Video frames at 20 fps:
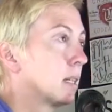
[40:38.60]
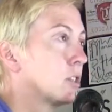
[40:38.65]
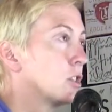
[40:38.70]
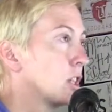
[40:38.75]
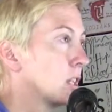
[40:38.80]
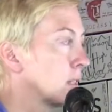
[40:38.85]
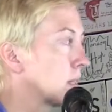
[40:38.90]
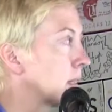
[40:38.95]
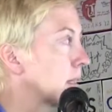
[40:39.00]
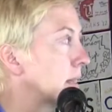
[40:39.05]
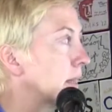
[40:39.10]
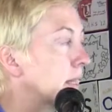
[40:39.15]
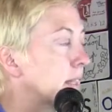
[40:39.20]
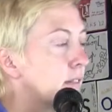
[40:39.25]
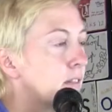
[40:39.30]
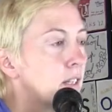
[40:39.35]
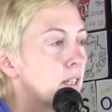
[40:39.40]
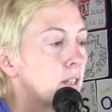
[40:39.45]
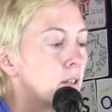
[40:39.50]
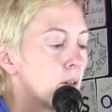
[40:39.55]
Just
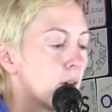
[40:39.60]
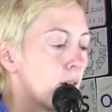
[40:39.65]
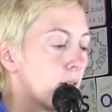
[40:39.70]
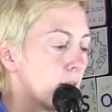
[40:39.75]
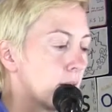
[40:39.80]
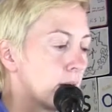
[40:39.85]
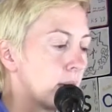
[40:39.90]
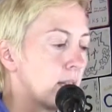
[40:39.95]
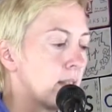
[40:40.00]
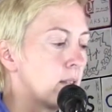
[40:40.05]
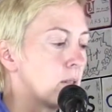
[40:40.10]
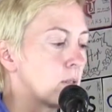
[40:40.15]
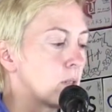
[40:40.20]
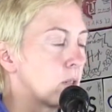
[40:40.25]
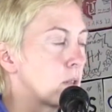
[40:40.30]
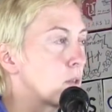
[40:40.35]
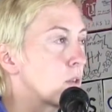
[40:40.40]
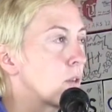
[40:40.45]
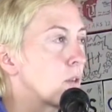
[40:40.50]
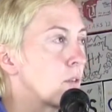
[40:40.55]
live in your heart, and there's
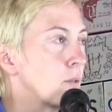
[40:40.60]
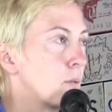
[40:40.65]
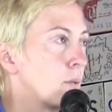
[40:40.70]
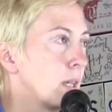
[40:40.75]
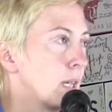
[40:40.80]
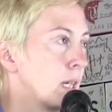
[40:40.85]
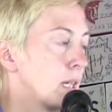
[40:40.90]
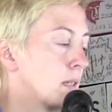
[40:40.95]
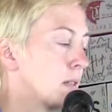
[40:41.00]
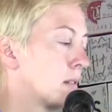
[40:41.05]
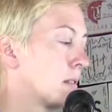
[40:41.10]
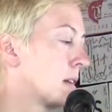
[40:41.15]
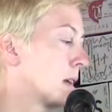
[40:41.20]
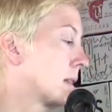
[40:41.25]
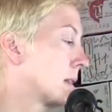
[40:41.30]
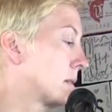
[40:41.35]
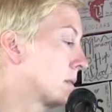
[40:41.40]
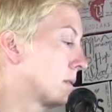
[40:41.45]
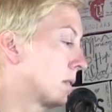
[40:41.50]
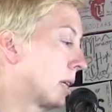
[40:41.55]
a certain way to do
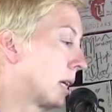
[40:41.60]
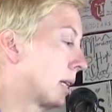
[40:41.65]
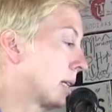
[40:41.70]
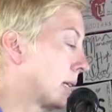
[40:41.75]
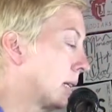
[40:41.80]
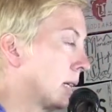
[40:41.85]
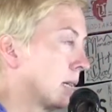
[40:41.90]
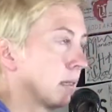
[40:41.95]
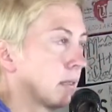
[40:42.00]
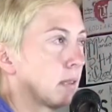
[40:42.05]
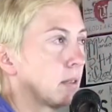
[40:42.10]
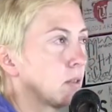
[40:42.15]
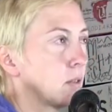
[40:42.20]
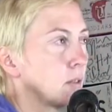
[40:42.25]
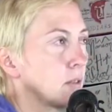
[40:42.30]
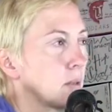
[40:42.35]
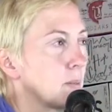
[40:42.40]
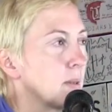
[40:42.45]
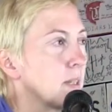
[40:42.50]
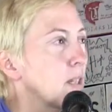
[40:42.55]
that. There's techniques and
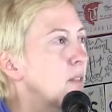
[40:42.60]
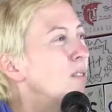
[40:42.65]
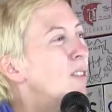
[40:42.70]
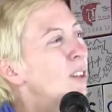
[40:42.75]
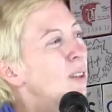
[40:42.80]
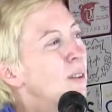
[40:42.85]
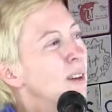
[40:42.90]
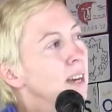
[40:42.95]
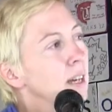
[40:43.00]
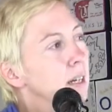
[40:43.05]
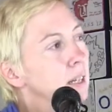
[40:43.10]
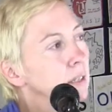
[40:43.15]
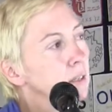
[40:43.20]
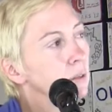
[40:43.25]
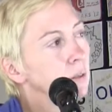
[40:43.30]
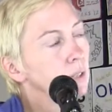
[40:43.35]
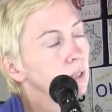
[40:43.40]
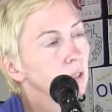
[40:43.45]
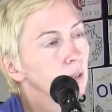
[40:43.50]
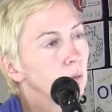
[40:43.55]
tools, but you know how to
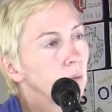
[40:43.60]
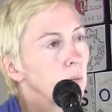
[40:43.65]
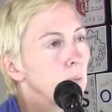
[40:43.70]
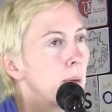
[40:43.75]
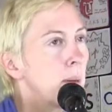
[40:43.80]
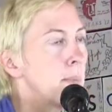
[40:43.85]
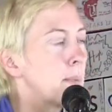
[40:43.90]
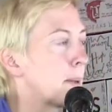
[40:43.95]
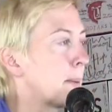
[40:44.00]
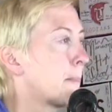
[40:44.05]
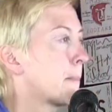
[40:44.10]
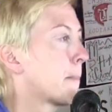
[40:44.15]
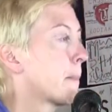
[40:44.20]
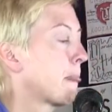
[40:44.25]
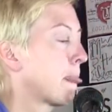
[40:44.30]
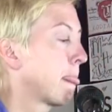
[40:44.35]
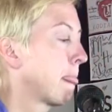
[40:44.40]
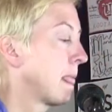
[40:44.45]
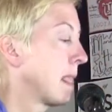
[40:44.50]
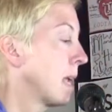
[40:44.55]
do it. Just remember,
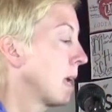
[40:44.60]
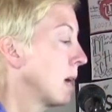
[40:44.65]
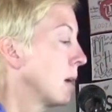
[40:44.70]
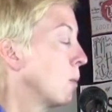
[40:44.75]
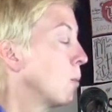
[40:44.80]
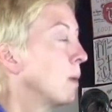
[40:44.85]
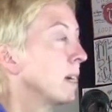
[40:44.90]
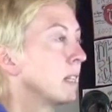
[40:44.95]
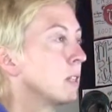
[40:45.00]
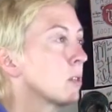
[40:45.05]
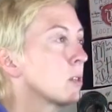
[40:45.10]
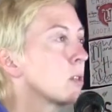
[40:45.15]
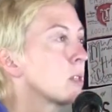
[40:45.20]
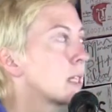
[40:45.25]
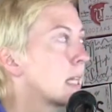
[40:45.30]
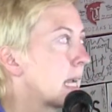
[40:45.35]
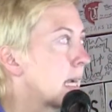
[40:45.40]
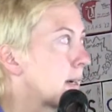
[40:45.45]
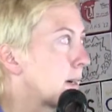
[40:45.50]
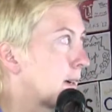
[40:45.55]
when you're
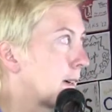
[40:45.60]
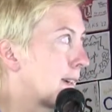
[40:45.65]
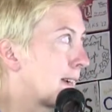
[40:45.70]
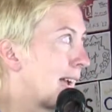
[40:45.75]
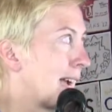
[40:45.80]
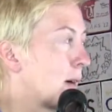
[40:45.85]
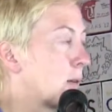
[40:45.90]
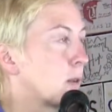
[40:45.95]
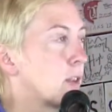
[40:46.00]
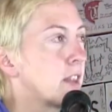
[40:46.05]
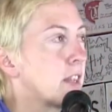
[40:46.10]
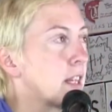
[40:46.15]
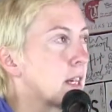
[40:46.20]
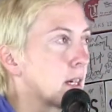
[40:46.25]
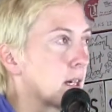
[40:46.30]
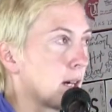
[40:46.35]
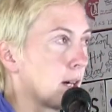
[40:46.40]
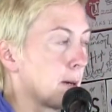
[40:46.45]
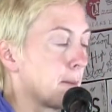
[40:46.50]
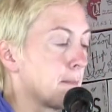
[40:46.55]
scared out
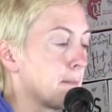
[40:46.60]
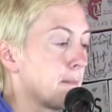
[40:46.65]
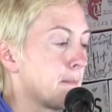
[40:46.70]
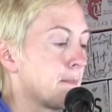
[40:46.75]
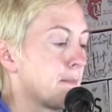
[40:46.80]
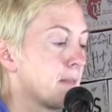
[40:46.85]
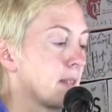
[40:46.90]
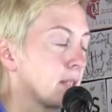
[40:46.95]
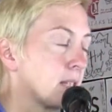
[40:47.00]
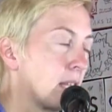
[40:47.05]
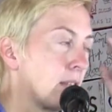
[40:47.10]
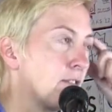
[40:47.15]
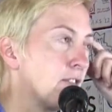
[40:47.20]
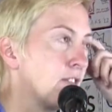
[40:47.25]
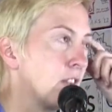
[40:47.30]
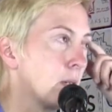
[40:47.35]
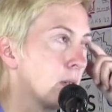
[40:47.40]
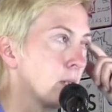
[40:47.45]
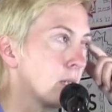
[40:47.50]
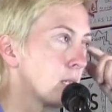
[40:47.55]
there, say
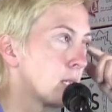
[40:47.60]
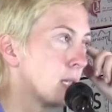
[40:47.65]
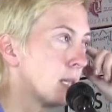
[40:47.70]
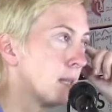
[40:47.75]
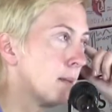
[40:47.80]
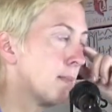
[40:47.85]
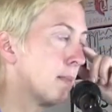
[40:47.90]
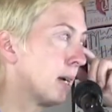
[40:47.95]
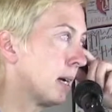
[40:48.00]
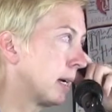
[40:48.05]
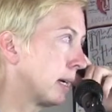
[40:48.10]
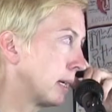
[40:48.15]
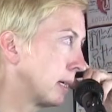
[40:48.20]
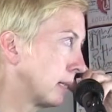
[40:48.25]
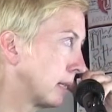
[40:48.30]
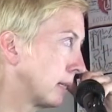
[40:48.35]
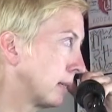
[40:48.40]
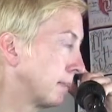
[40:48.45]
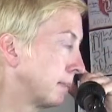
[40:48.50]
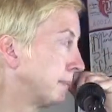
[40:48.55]
fear is in the
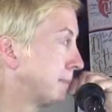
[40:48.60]
mind.